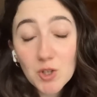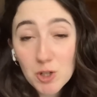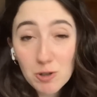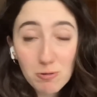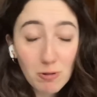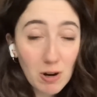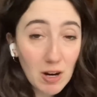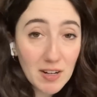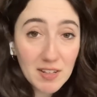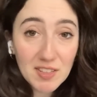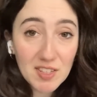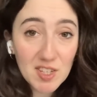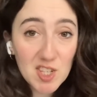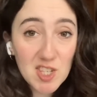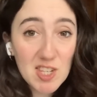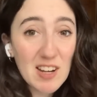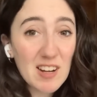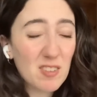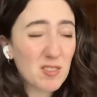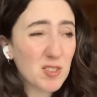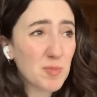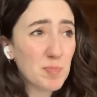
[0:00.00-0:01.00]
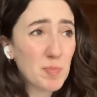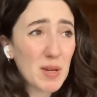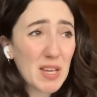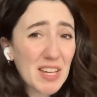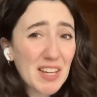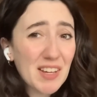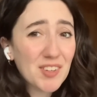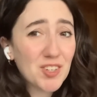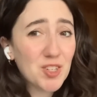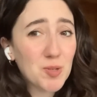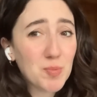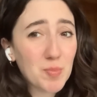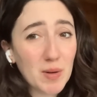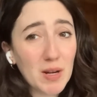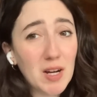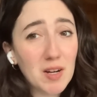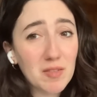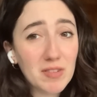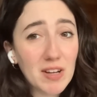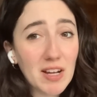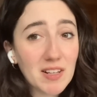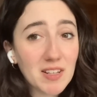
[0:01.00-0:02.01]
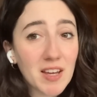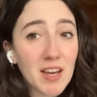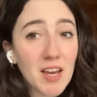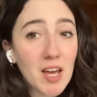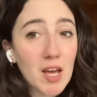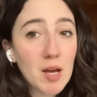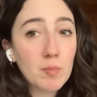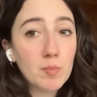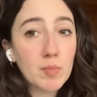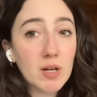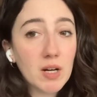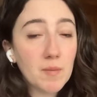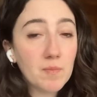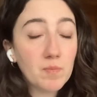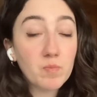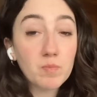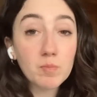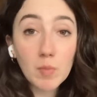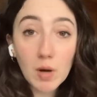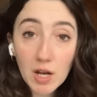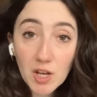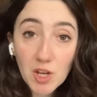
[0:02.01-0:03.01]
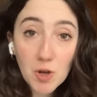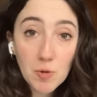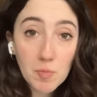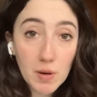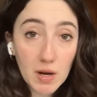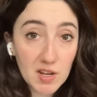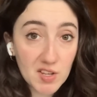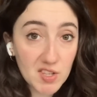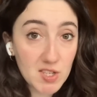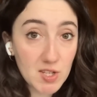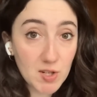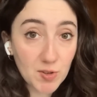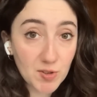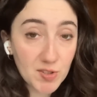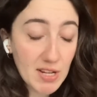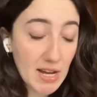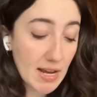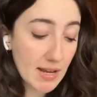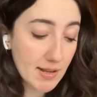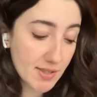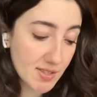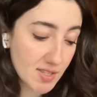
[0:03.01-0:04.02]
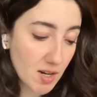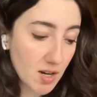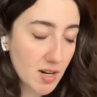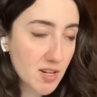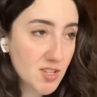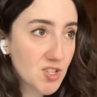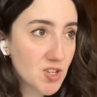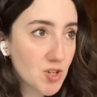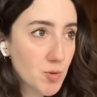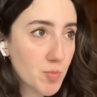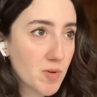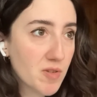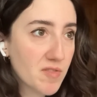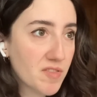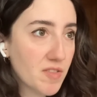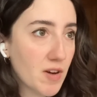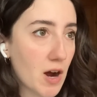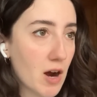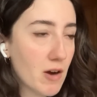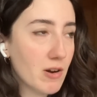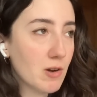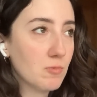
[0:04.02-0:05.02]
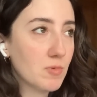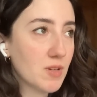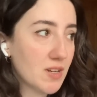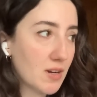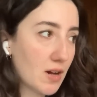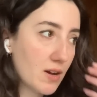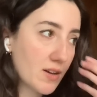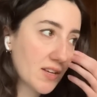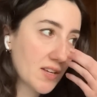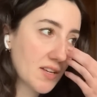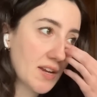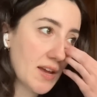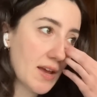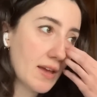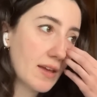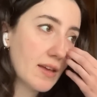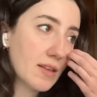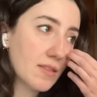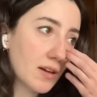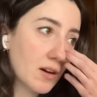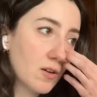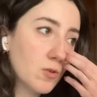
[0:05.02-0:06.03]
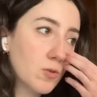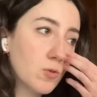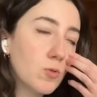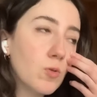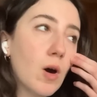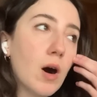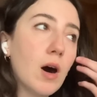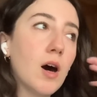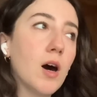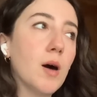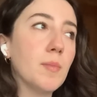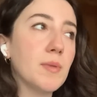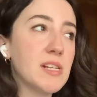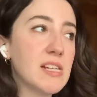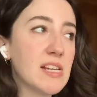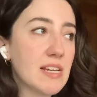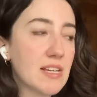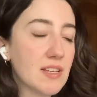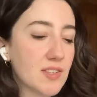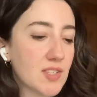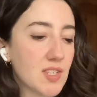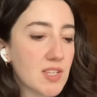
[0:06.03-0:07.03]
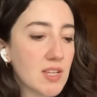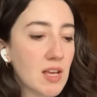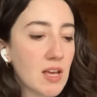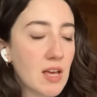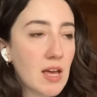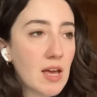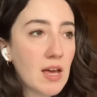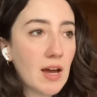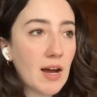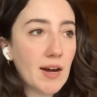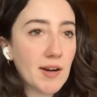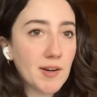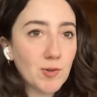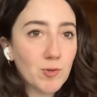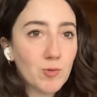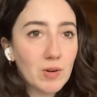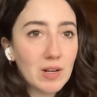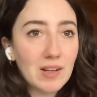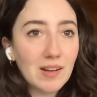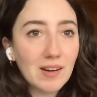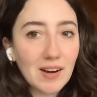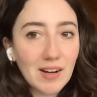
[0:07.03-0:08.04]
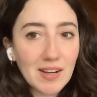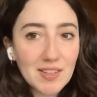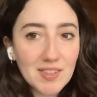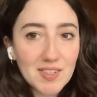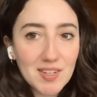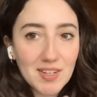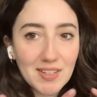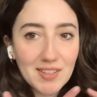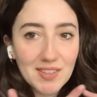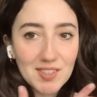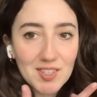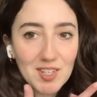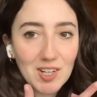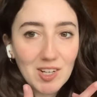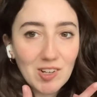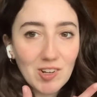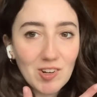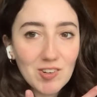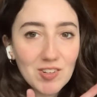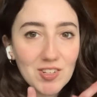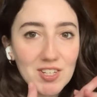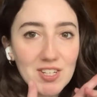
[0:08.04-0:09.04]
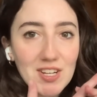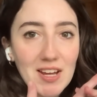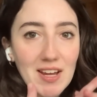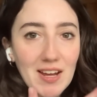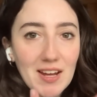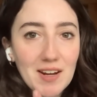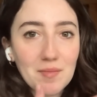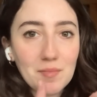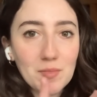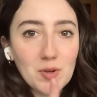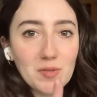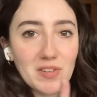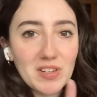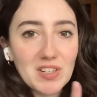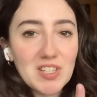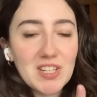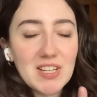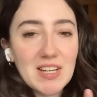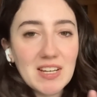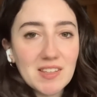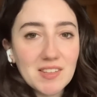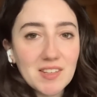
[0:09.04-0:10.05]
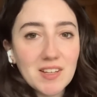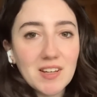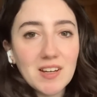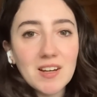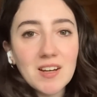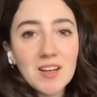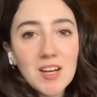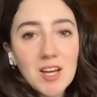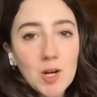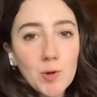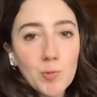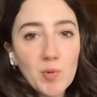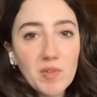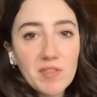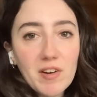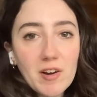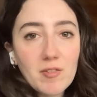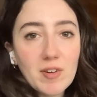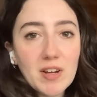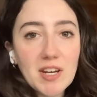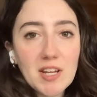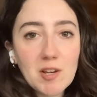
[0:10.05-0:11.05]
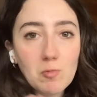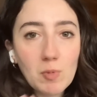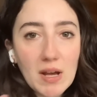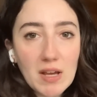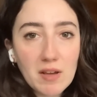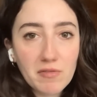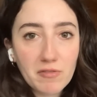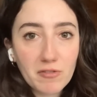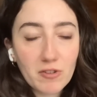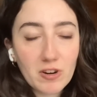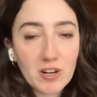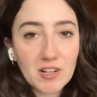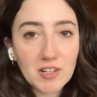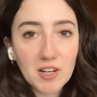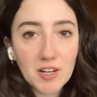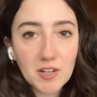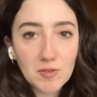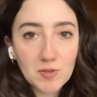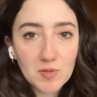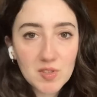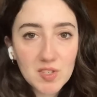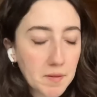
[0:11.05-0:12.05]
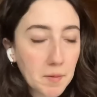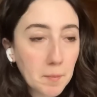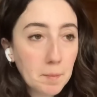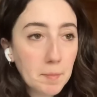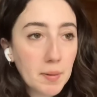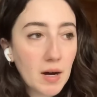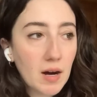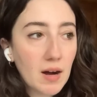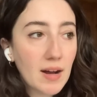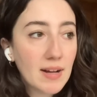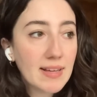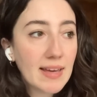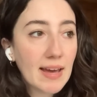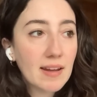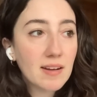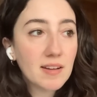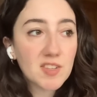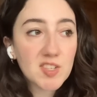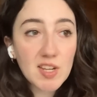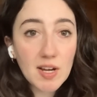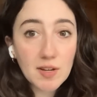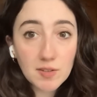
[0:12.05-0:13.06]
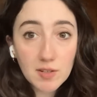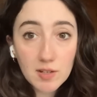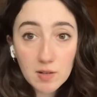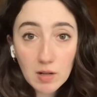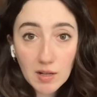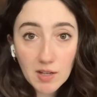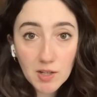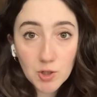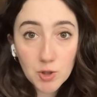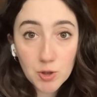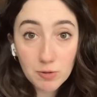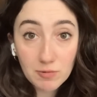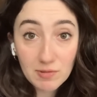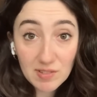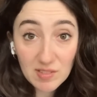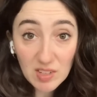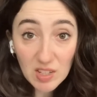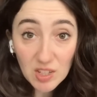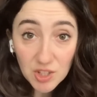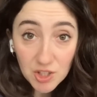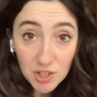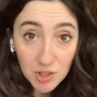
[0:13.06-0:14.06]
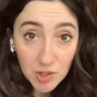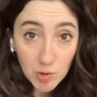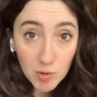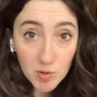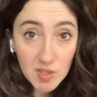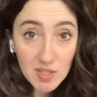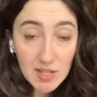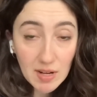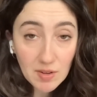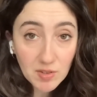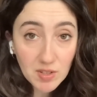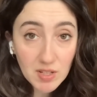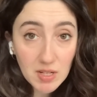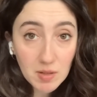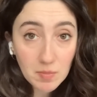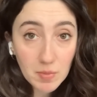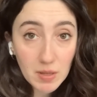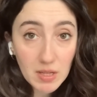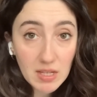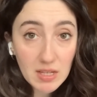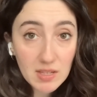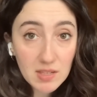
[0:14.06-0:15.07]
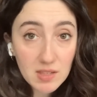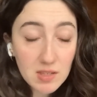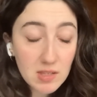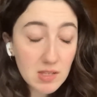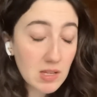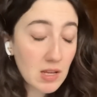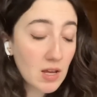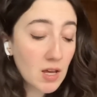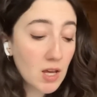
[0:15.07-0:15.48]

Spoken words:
trying to sound pitch perfect, but my own personal taste, I do prefer it when I can hear that all harmonies and all lines are interlocked and moving together without any wavering notes. But again, it sounded like a traditional sounding piece,